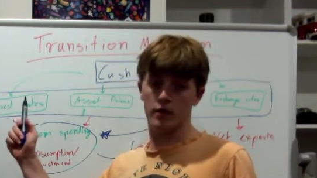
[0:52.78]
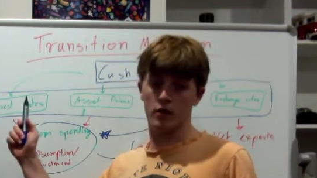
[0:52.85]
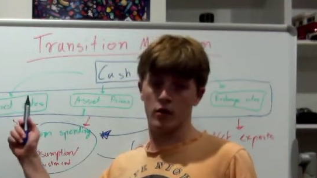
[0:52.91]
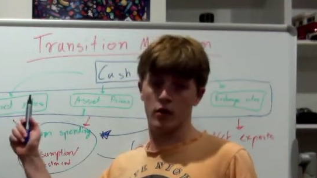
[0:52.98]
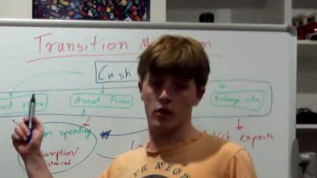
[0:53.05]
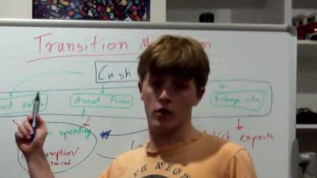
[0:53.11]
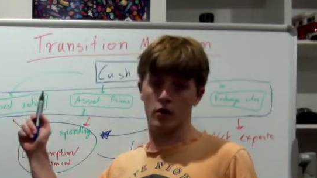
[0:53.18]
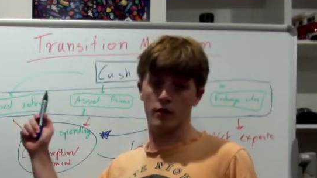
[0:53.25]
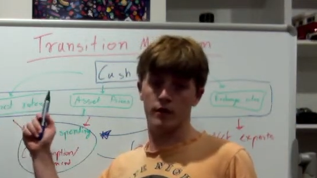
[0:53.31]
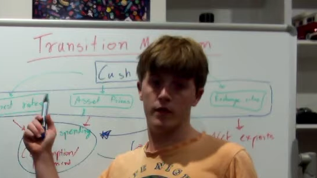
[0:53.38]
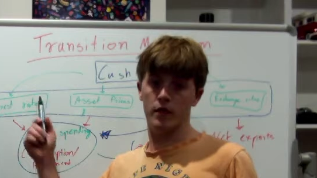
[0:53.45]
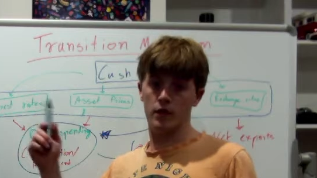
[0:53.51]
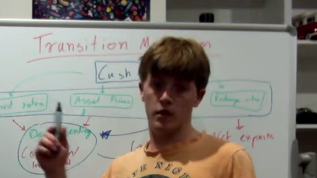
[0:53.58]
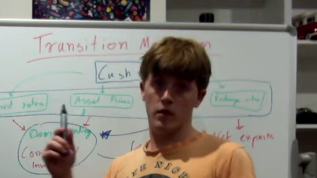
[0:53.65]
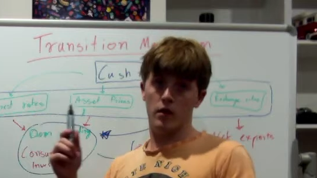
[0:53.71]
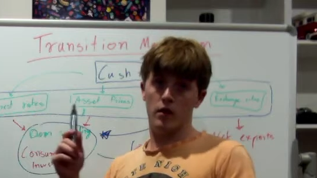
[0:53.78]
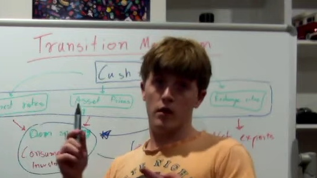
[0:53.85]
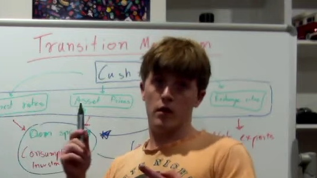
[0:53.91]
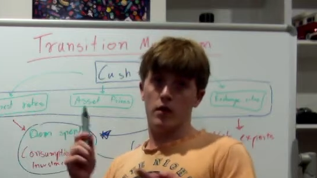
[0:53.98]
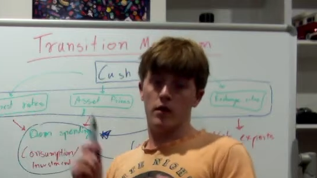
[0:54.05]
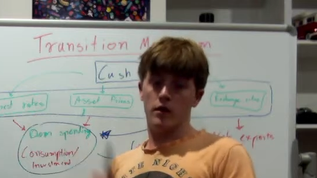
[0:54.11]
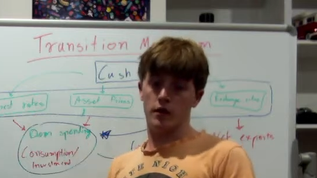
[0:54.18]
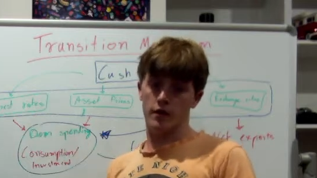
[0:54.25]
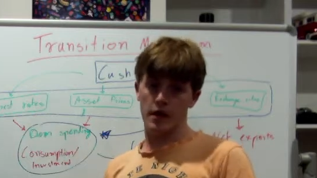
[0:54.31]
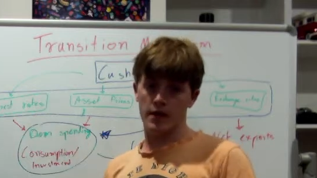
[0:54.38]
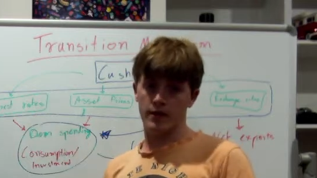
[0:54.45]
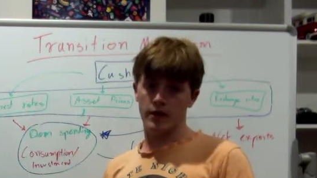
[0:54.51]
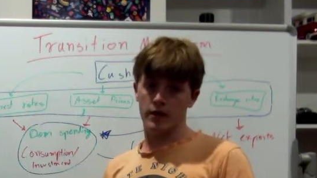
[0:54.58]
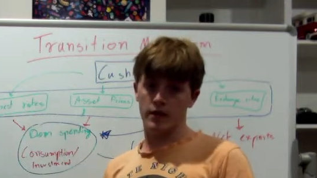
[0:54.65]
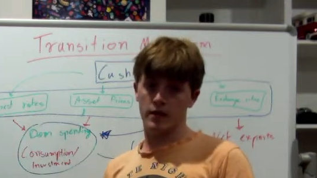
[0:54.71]
of your
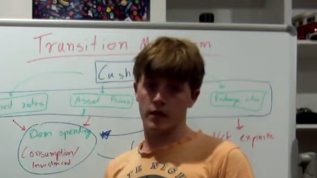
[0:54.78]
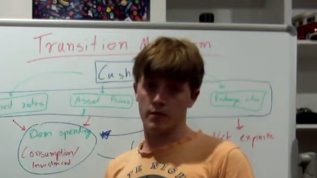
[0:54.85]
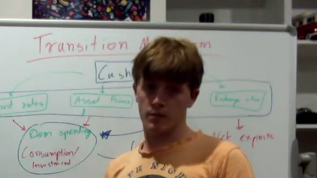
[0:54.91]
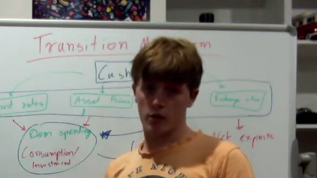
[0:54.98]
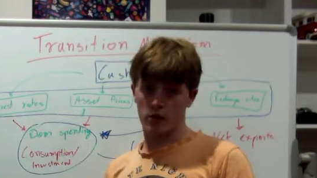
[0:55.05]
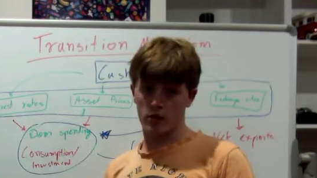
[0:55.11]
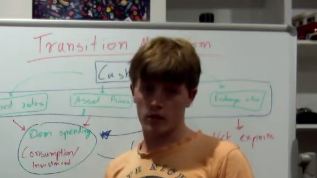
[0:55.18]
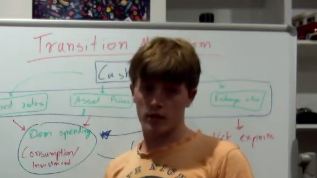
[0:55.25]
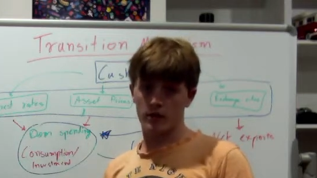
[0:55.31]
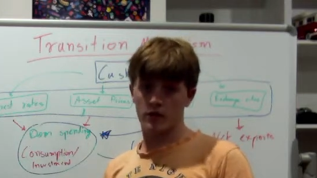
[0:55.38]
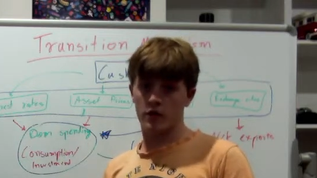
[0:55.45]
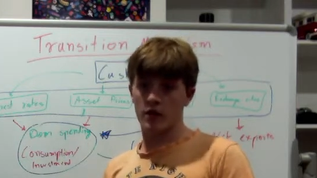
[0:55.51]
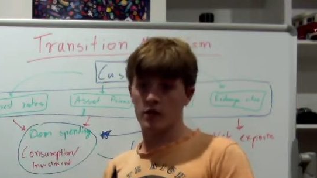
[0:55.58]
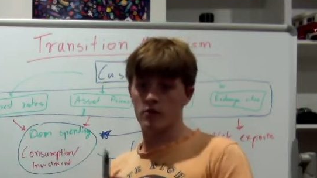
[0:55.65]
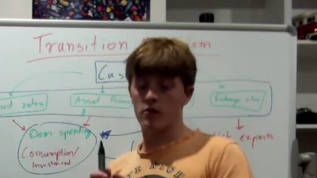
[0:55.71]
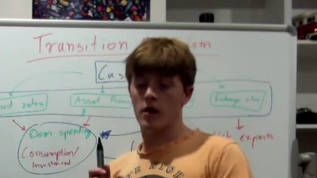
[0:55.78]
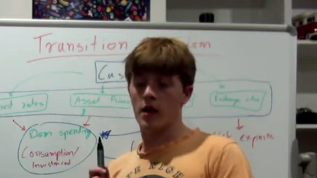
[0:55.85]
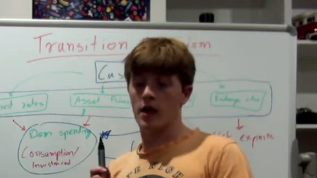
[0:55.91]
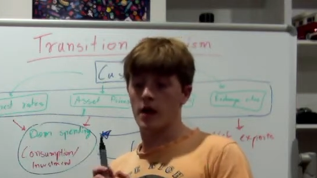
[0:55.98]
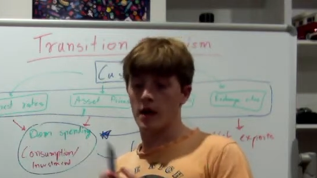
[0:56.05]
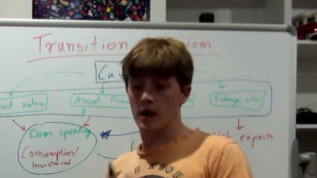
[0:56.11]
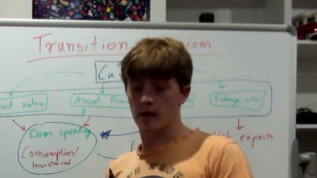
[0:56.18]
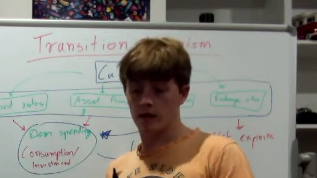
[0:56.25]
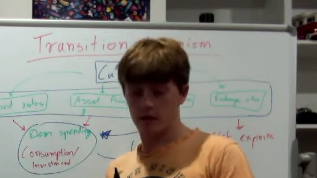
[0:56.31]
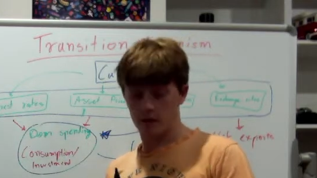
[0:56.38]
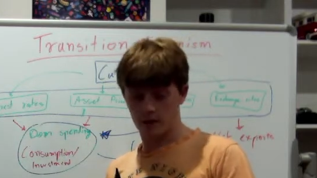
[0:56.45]
savings and borrowings channel, and